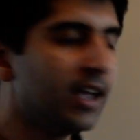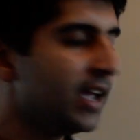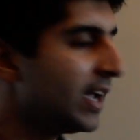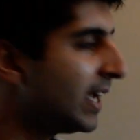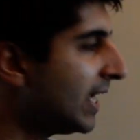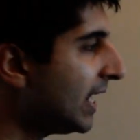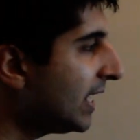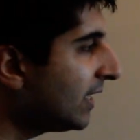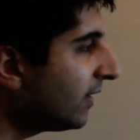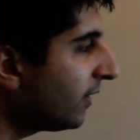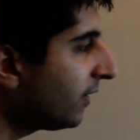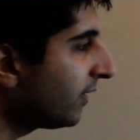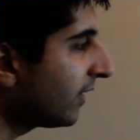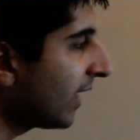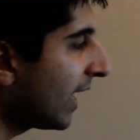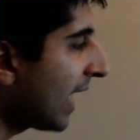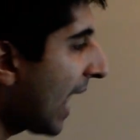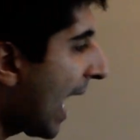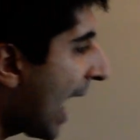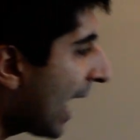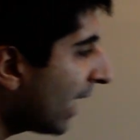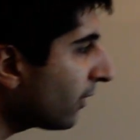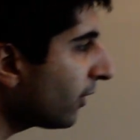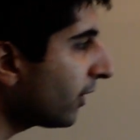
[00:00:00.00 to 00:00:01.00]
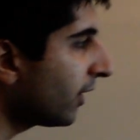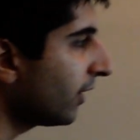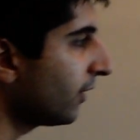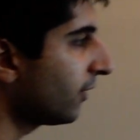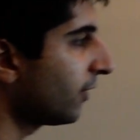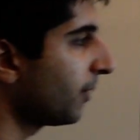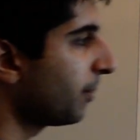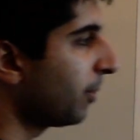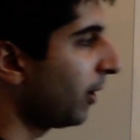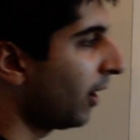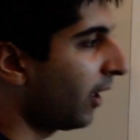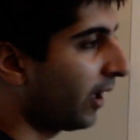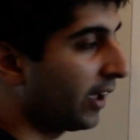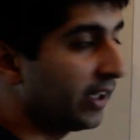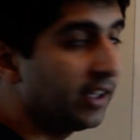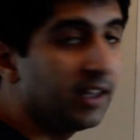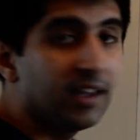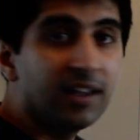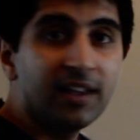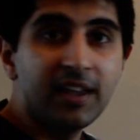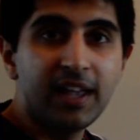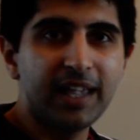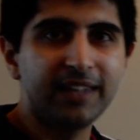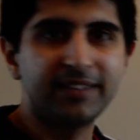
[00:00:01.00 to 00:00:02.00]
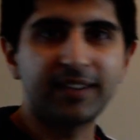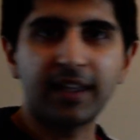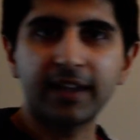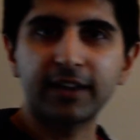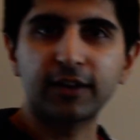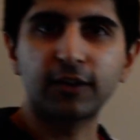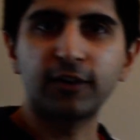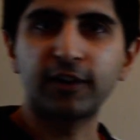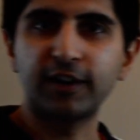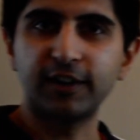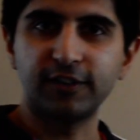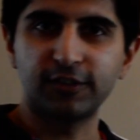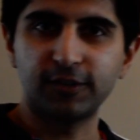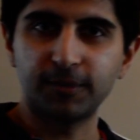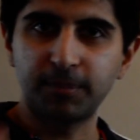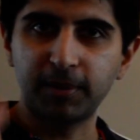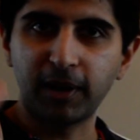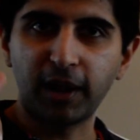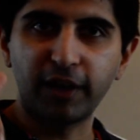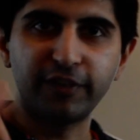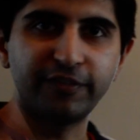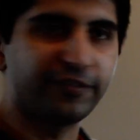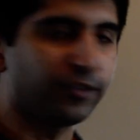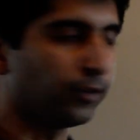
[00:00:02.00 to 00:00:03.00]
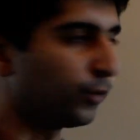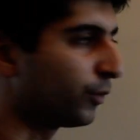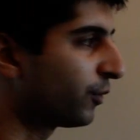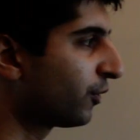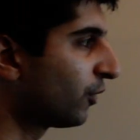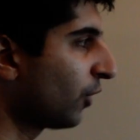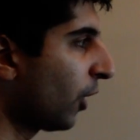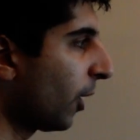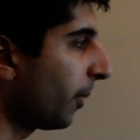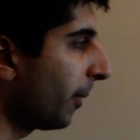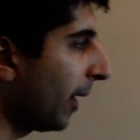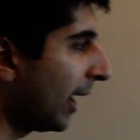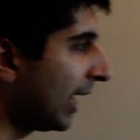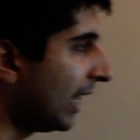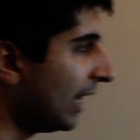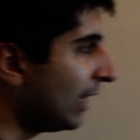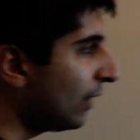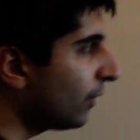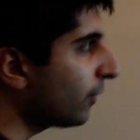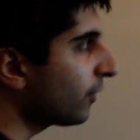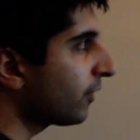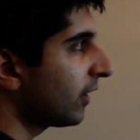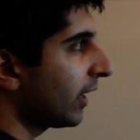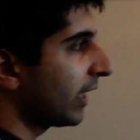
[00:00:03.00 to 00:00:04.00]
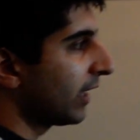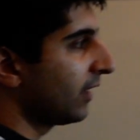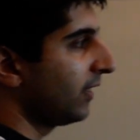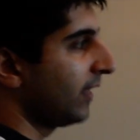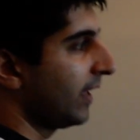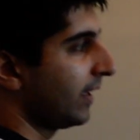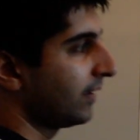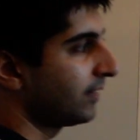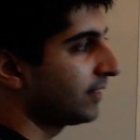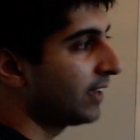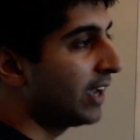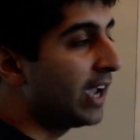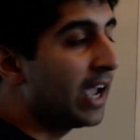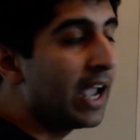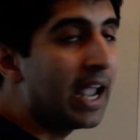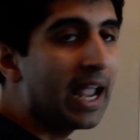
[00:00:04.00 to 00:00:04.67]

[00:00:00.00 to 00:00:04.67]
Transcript: He just said aggregate supply is aggregate supply full stop, and it looks like this.